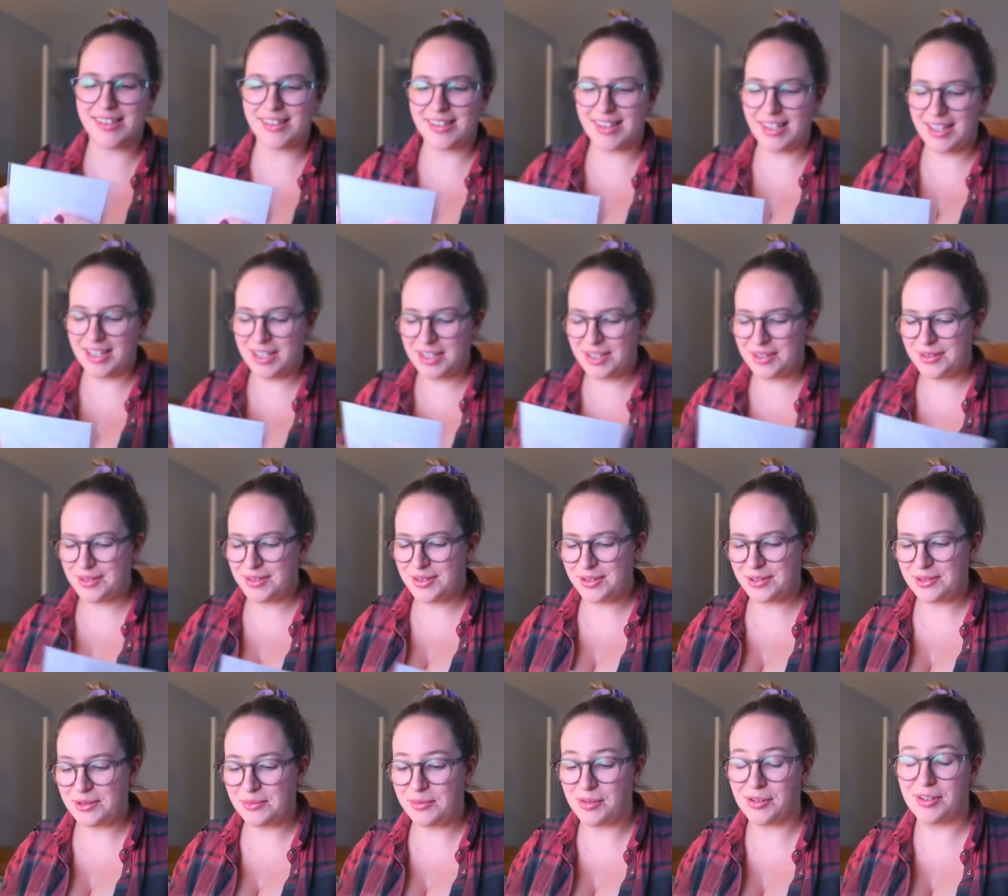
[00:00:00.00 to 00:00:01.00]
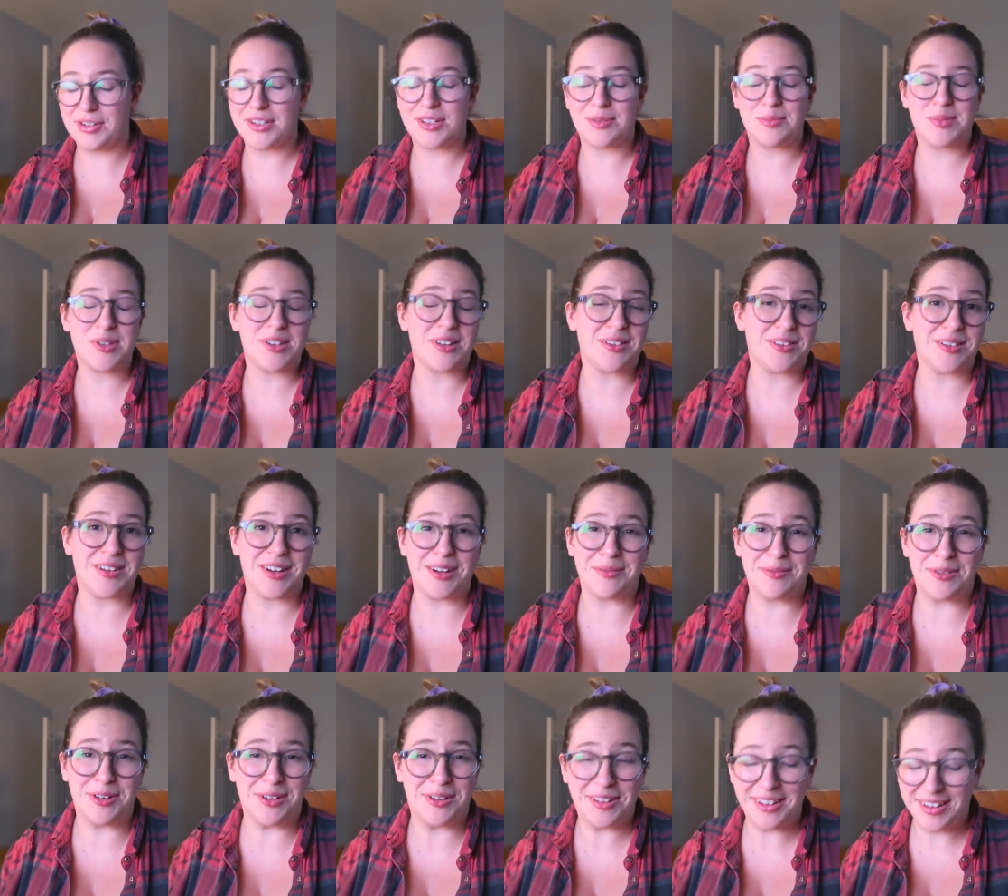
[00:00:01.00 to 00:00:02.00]
Thank you so much. I'm sorry
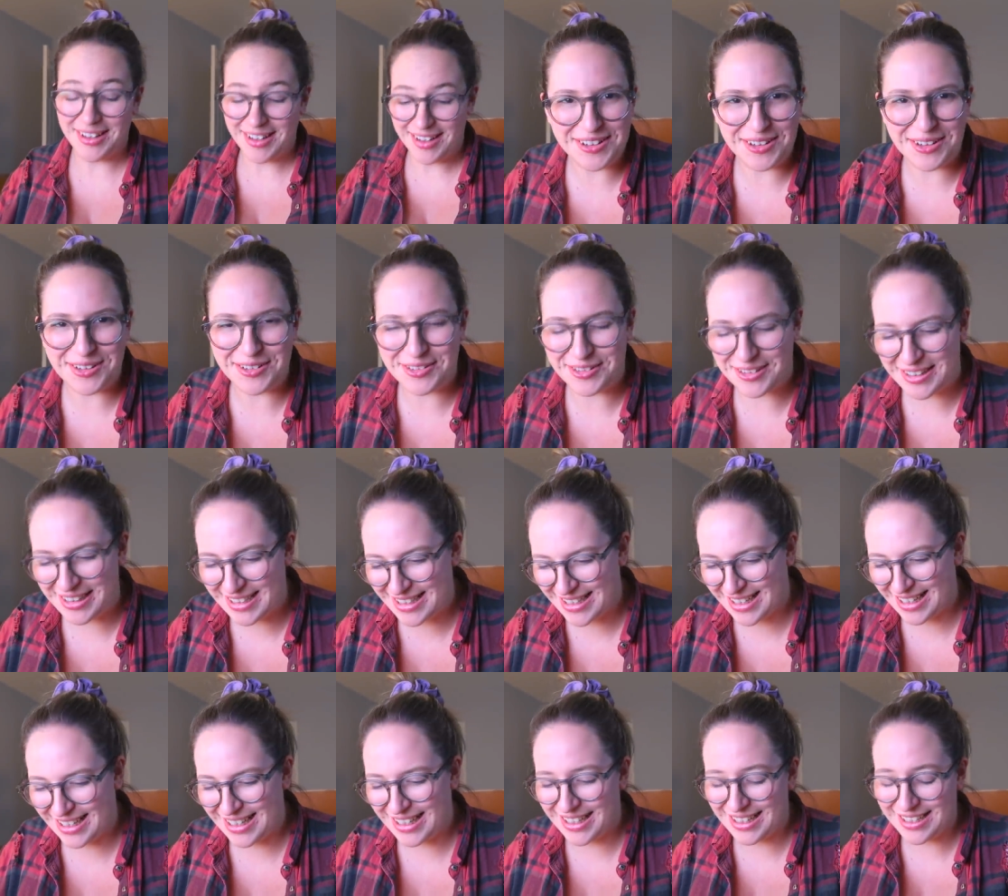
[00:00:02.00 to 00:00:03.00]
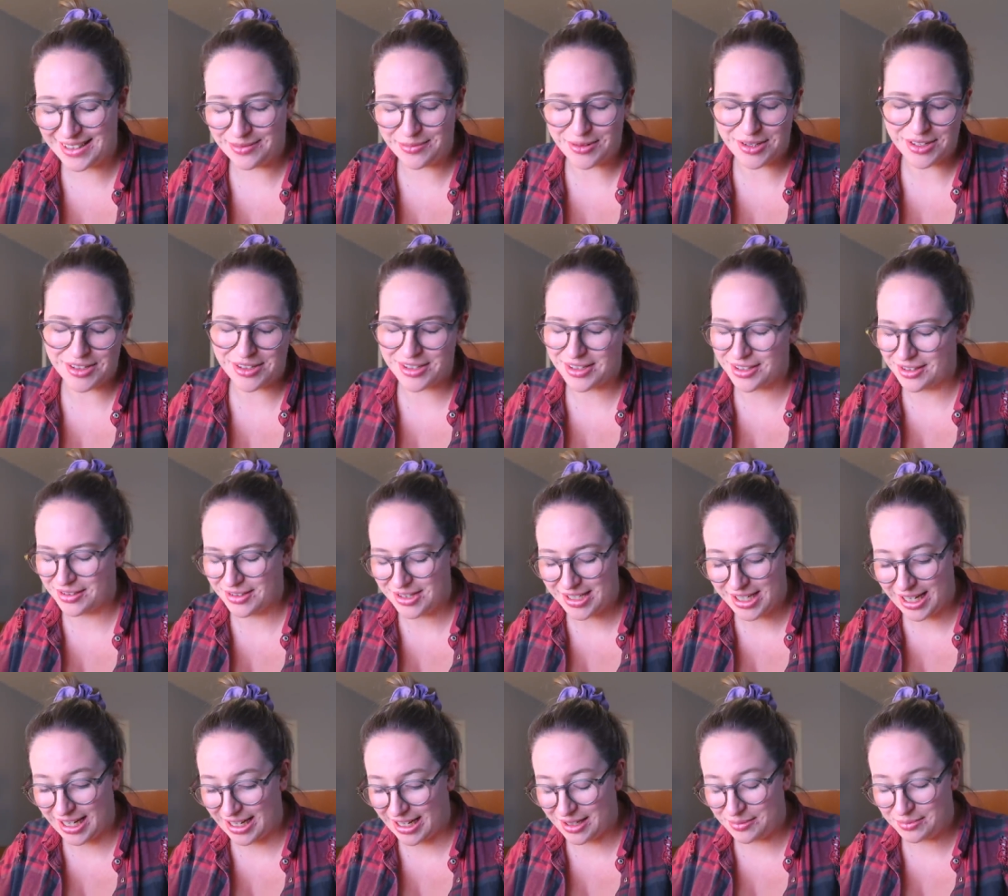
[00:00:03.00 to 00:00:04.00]
I'm not overexcited. I'm just so
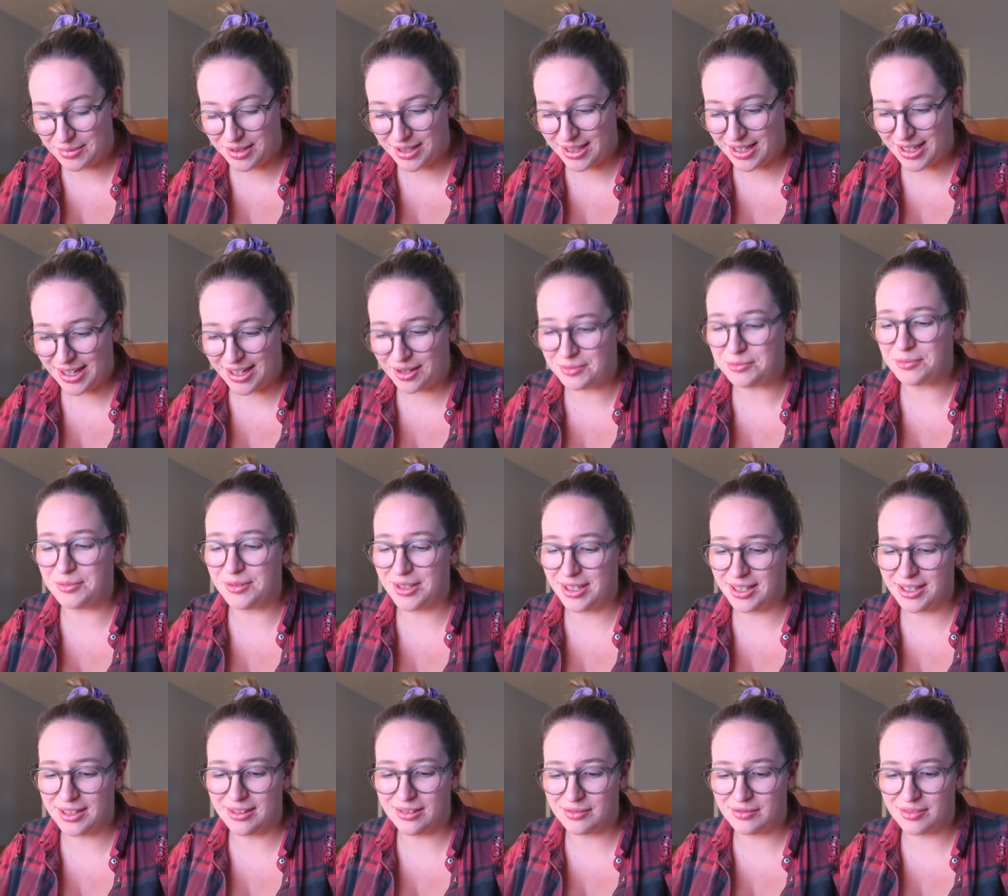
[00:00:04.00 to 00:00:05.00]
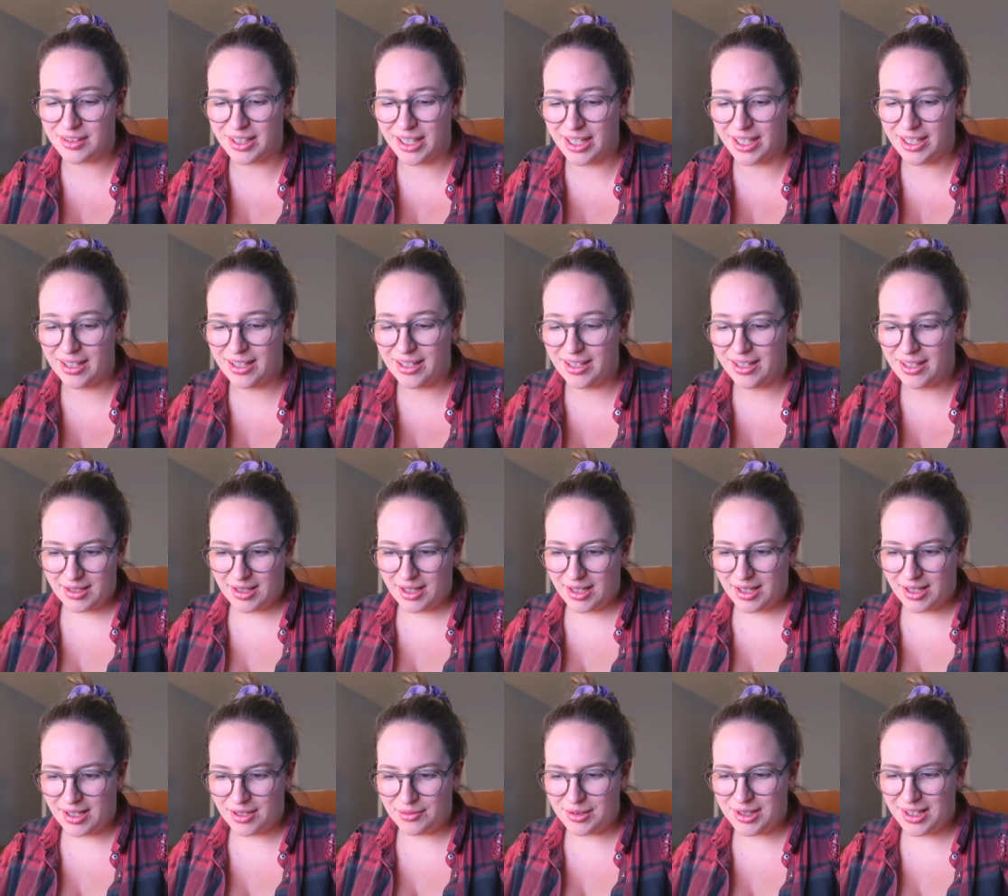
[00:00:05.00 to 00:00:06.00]
tired, but they are really lovely.
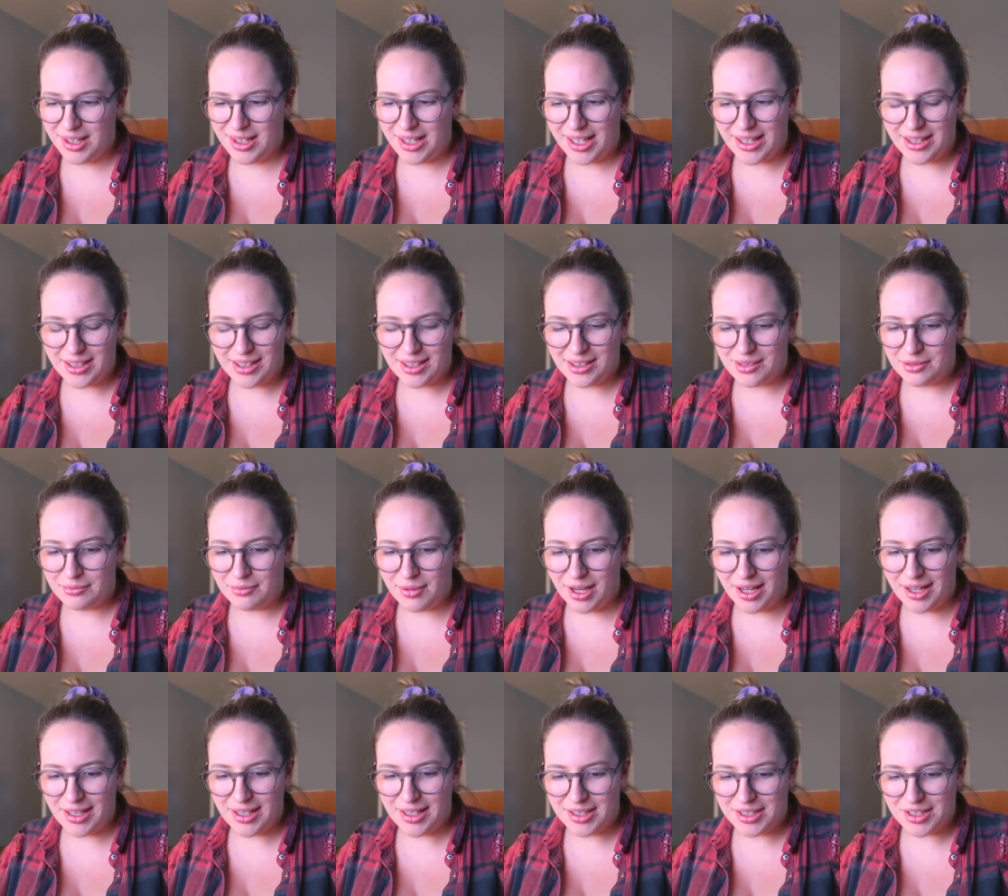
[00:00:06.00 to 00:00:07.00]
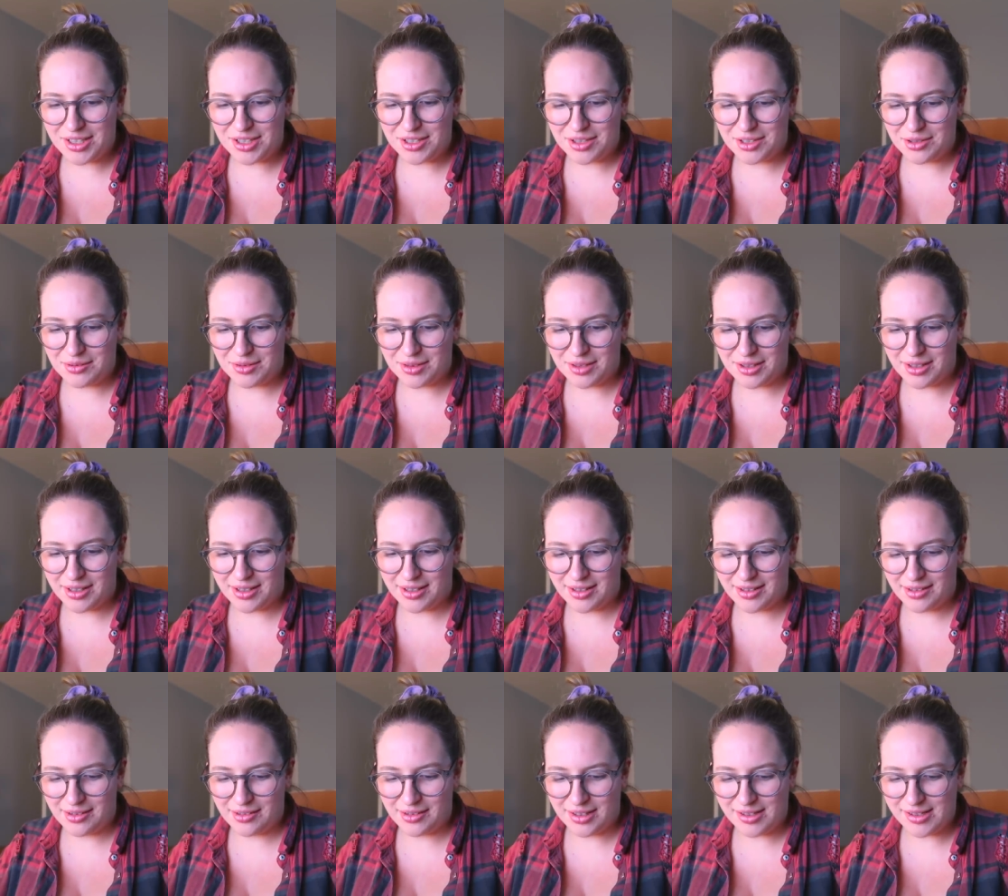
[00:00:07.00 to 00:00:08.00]
Yeah, I really like the little markings you do on
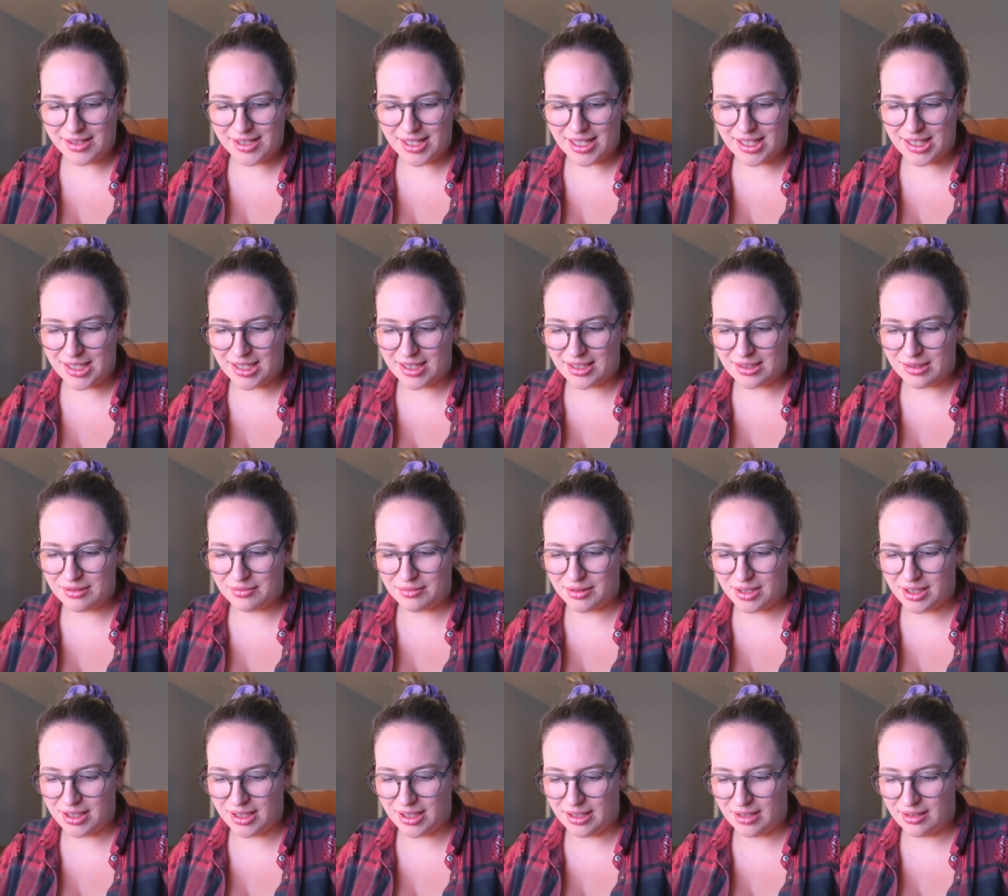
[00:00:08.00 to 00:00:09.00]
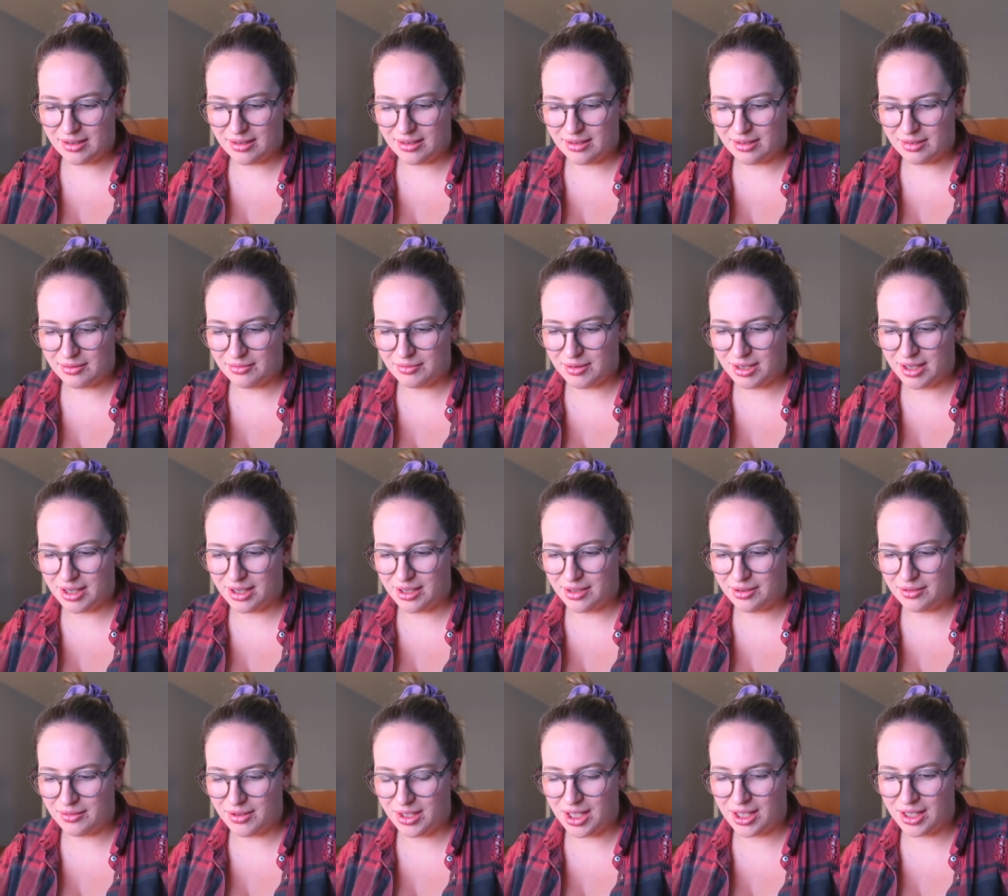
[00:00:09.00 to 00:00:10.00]
their on their skin. It's really really
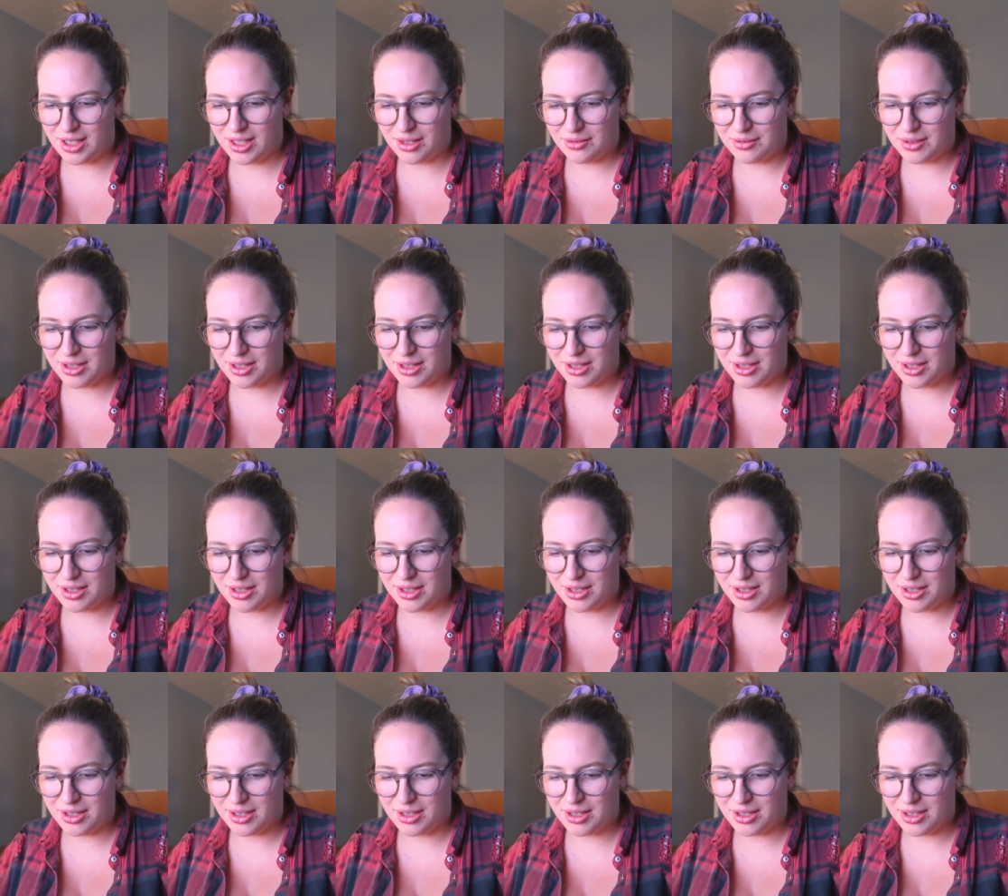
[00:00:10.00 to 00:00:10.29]
unique. I